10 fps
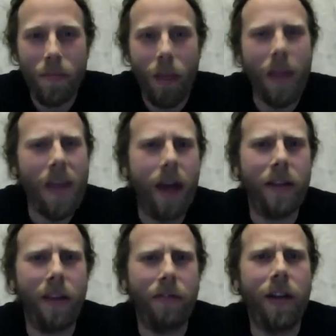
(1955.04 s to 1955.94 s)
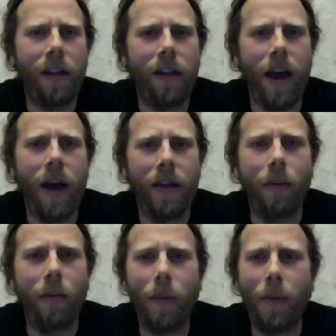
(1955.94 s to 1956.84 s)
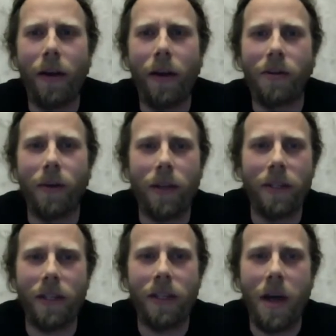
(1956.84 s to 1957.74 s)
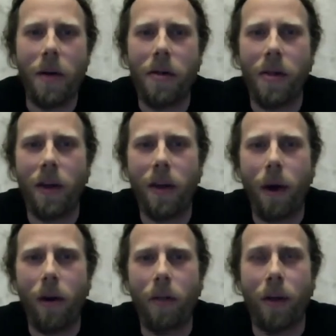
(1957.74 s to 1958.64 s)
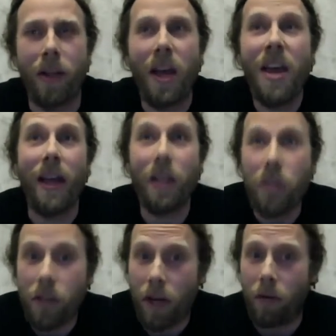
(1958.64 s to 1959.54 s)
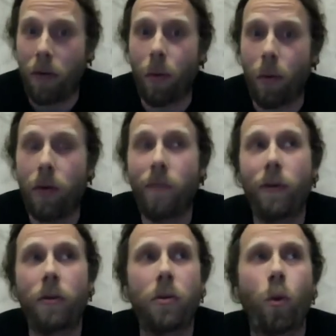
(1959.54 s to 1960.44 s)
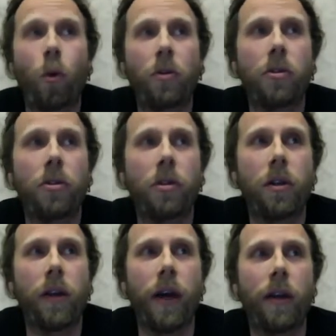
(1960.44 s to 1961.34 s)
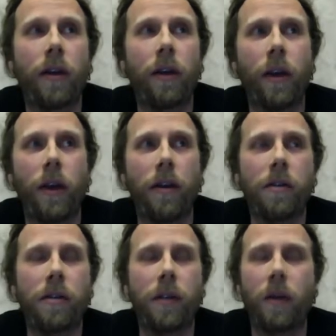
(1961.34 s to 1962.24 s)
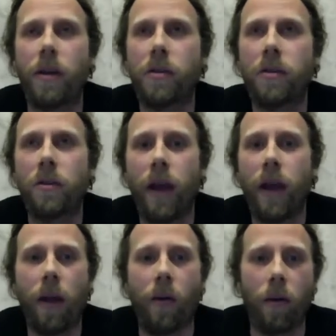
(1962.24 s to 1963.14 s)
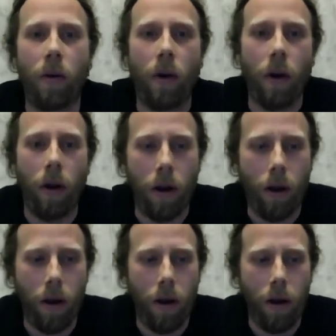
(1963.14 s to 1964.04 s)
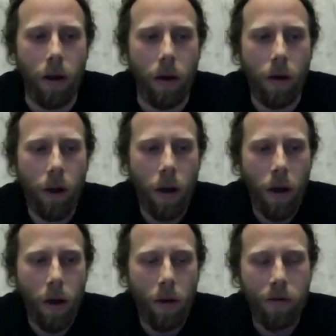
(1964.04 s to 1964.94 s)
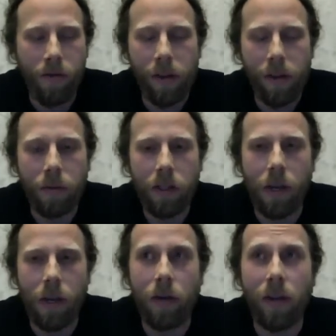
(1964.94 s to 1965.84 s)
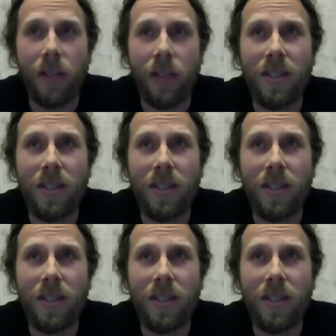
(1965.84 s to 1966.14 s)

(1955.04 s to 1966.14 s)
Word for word: yeah, definitely. Yeah, that would be better, so I can sit down and think about it. But in general, when you watch, watch like uh, series today or or, uh, or films in general, it's